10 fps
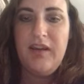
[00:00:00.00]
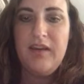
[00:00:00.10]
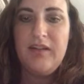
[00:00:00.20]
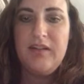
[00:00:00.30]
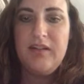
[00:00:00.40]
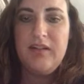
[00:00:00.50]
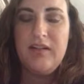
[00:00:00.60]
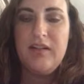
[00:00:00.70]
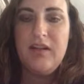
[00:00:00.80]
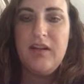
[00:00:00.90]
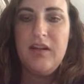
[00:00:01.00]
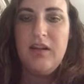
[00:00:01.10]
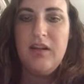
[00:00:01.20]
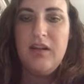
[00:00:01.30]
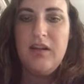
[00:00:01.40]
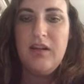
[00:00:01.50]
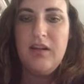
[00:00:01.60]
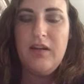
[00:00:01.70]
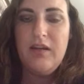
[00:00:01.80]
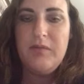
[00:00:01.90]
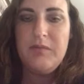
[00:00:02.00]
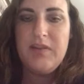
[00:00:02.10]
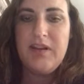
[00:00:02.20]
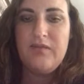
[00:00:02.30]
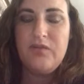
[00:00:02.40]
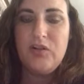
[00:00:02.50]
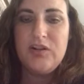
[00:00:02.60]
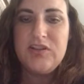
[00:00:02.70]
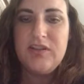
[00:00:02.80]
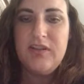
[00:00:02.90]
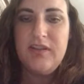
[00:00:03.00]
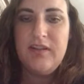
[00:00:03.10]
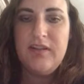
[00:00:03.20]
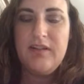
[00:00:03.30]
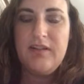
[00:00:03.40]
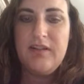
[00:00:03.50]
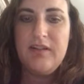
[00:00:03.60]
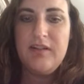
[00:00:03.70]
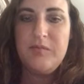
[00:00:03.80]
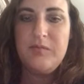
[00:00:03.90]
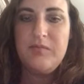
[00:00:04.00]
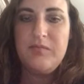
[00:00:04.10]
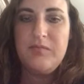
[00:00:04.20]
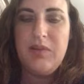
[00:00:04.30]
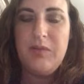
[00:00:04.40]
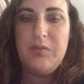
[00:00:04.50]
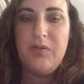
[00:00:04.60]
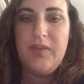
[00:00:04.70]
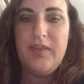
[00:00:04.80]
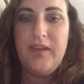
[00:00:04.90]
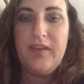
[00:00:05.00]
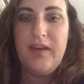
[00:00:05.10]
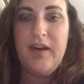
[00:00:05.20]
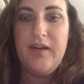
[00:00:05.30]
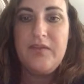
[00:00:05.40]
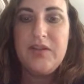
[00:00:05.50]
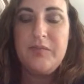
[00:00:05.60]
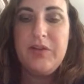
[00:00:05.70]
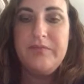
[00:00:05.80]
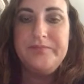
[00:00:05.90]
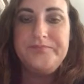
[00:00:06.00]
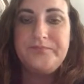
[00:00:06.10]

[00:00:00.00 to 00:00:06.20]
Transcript: and it's unfortunate that people would think that of someone.